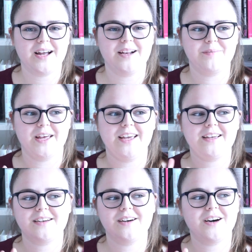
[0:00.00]
And I'm
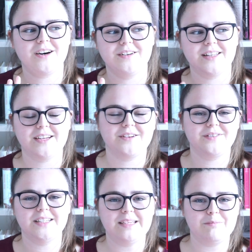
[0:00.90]
like, oh, they don't
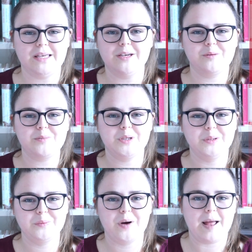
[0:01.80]
really meet up
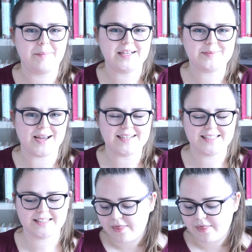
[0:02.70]
to what I'm expecting.